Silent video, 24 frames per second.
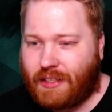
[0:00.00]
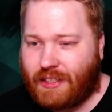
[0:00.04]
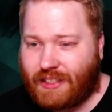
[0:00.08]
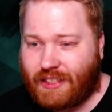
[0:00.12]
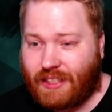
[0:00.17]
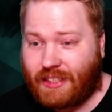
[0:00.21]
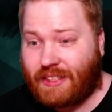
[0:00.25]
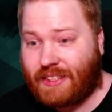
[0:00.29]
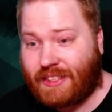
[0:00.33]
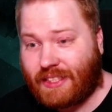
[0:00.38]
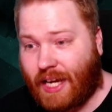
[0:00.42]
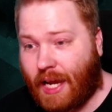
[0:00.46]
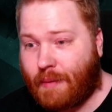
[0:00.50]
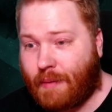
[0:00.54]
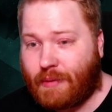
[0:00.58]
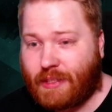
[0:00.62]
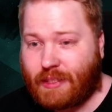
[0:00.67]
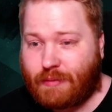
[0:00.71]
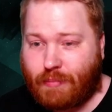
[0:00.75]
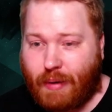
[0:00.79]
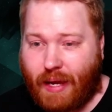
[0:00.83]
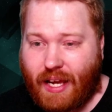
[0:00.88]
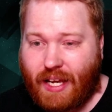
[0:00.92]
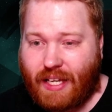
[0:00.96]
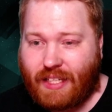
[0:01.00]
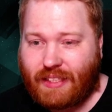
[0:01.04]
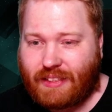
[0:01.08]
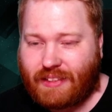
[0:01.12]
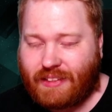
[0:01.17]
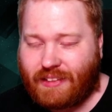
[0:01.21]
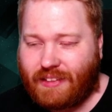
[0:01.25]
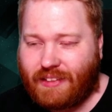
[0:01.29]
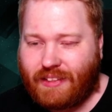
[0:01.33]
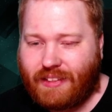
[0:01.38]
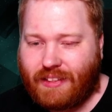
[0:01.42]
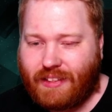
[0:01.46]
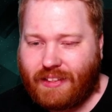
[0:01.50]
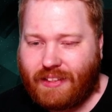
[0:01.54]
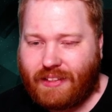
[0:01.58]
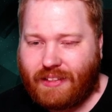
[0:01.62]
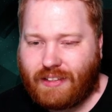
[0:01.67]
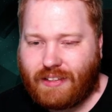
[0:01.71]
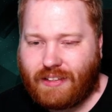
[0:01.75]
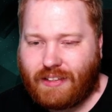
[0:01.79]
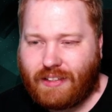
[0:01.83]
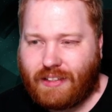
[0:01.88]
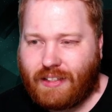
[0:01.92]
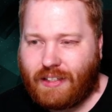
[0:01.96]
Since time has passed,
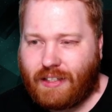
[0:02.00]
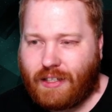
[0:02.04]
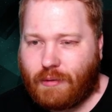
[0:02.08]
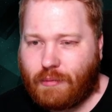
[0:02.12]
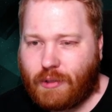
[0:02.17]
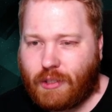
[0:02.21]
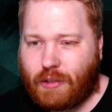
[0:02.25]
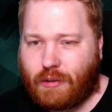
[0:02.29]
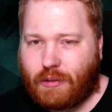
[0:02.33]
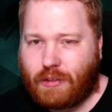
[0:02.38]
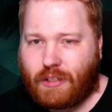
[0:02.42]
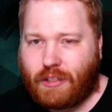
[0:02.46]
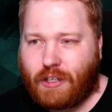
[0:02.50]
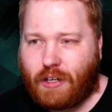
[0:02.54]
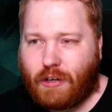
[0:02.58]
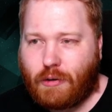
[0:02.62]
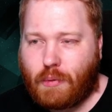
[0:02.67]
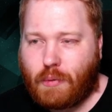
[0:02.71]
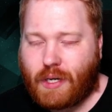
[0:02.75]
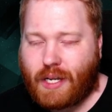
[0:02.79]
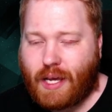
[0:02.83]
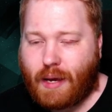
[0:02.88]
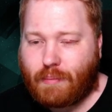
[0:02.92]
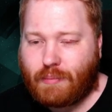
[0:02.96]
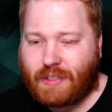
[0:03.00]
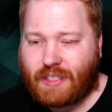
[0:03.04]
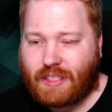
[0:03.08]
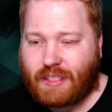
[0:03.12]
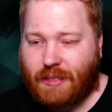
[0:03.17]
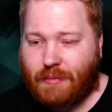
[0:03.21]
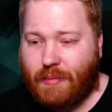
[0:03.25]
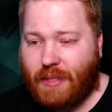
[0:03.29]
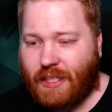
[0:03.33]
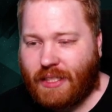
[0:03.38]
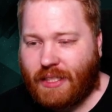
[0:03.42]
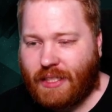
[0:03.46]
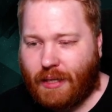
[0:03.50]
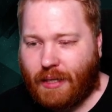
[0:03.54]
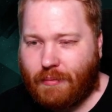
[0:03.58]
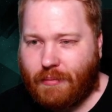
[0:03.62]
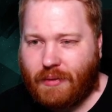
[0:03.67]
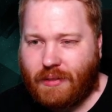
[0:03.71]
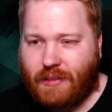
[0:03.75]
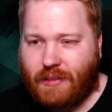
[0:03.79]
we don't know what happened in the meantime.